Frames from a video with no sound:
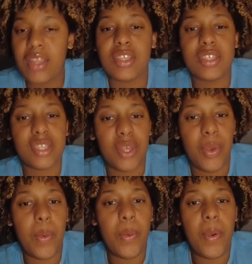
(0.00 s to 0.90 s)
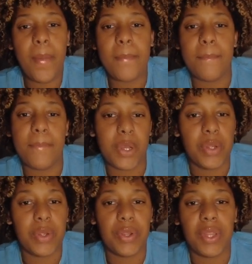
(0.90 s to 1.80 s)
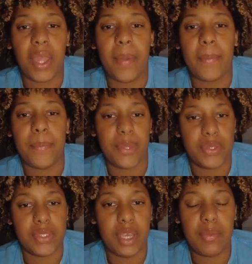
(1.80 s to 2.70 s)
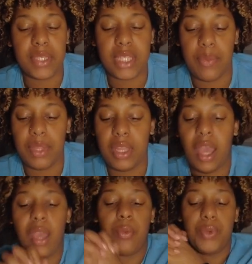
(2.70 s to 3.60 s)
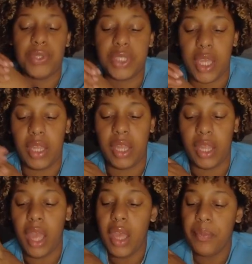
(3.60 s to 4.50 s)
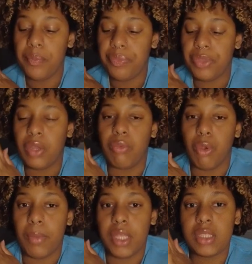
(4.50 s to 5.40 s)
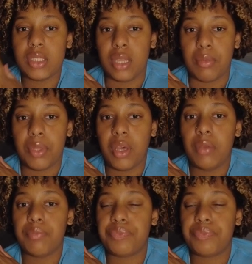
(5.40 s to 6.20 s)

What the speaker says: the slow burn, like, build up is something that I will say, like, the romance subplot,